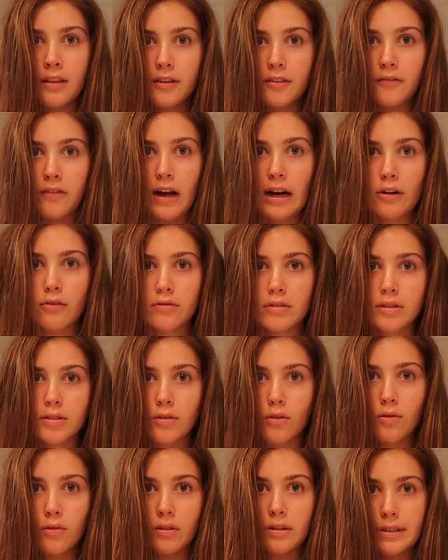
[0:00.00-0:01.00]
the final
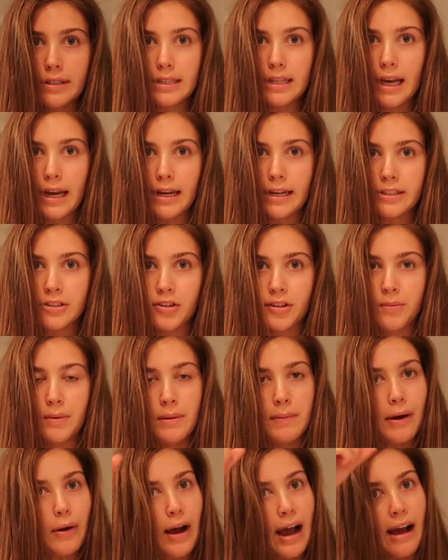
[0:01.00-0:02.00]
result looks like. It took
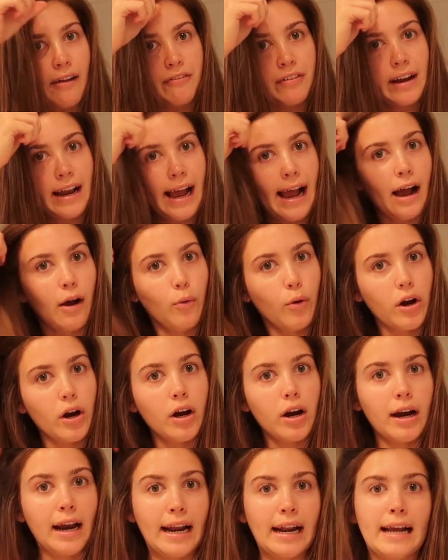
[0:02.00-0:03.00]
me about half an
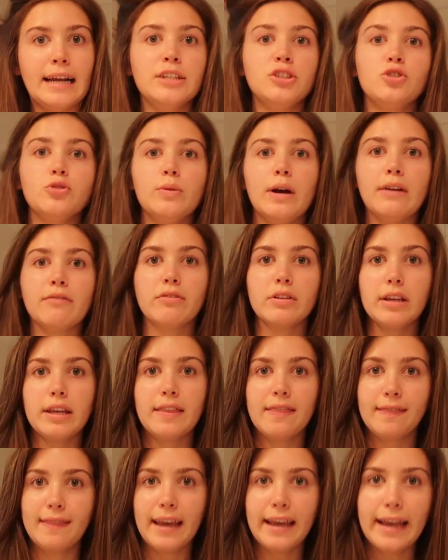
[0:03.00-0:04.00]
hour and I do have
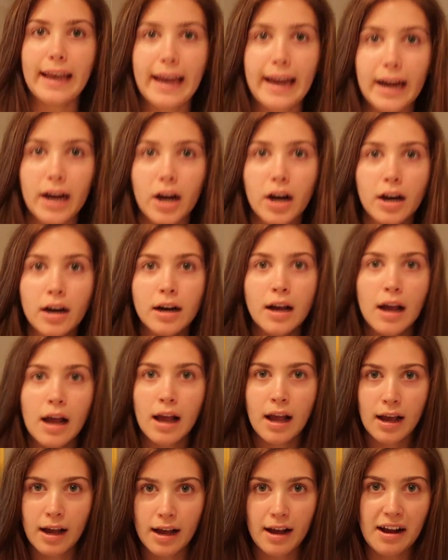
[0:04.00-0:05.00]
really thick hair.
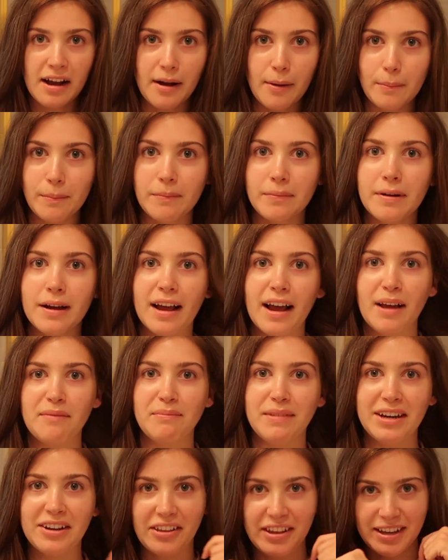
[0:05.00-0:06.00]

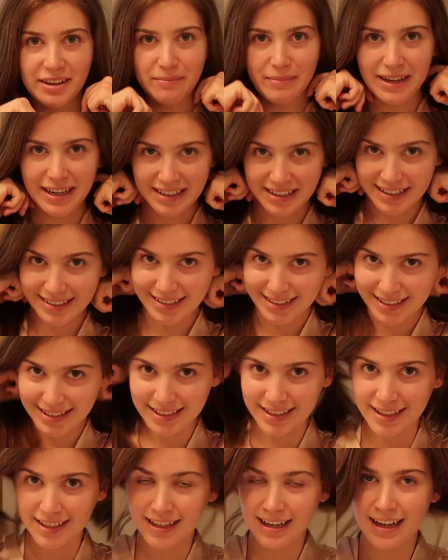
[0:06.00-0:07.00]
I'm kneeling
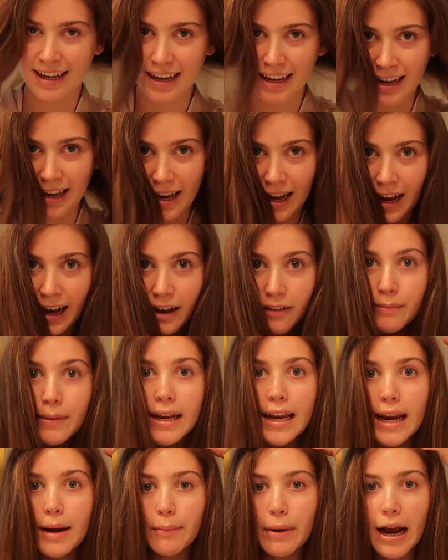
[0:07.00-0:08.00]
because of
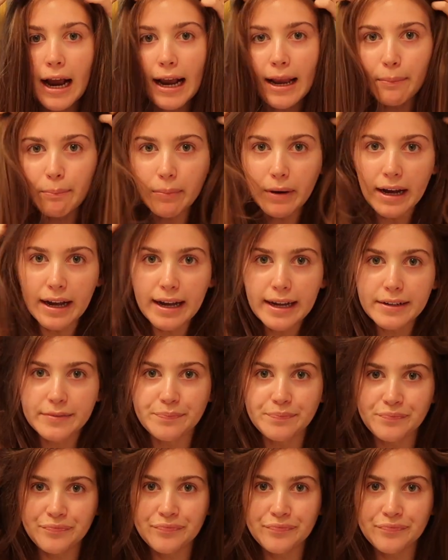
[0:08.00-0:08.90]
my camera height, but